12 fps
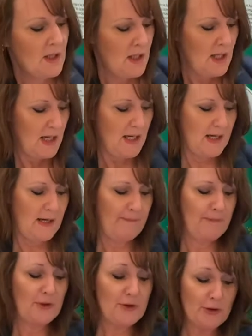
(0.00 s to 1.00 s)

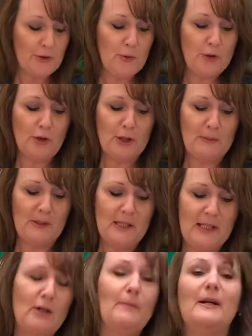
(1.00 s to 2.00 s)
There's also a document
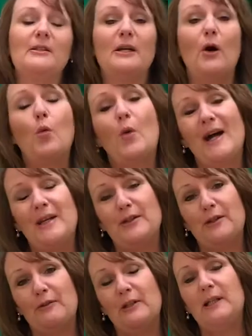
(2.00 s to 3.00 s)
here about our wider
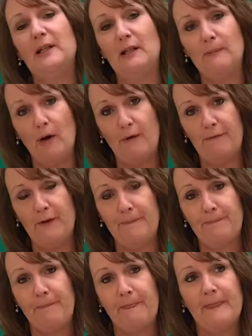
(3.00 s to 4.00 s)
curriculum offer.
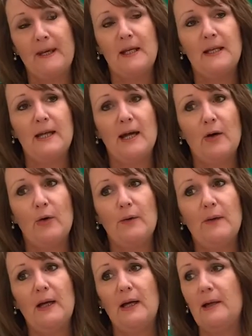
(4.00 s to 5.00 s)
Now,
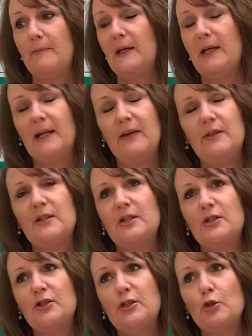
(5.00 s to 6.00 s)
again, this
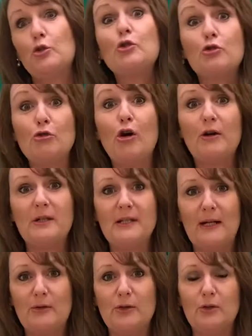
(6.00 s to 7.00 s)
is so strong at
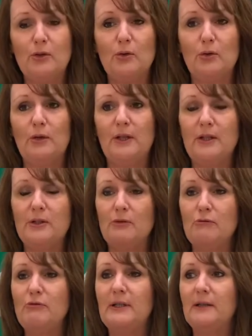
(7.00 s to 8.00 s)
our school, and it's a
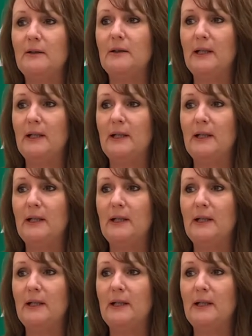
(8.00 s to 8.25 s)
real